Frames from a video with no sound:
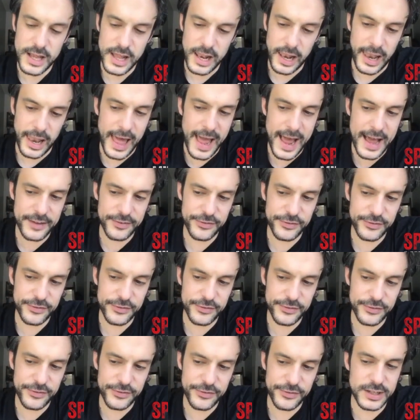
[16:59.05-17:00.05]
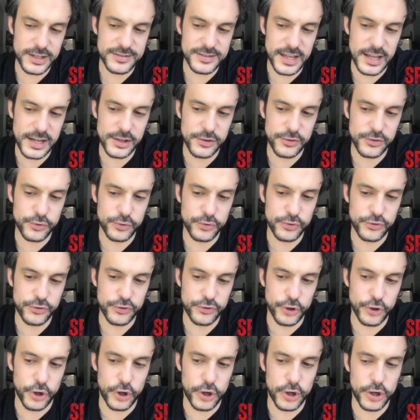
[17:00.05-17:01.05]
Last year we decided to
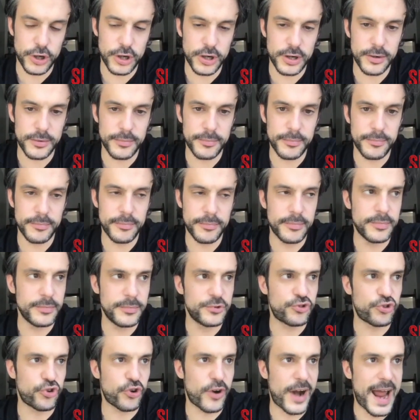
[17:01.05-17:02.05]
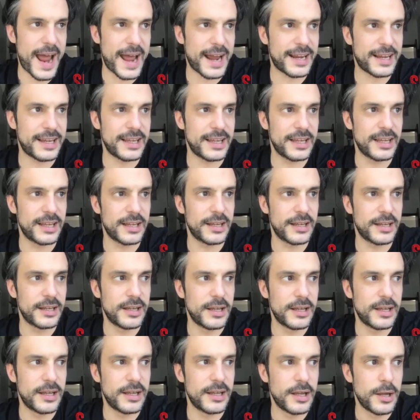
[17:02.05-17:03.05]
start tracking
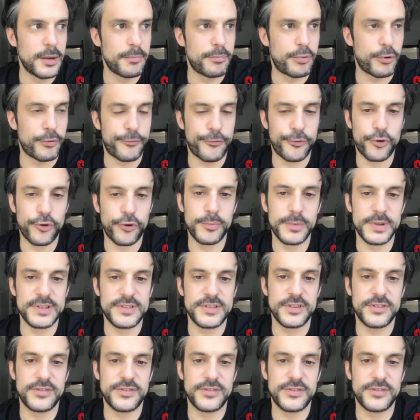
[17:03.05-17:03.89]
performances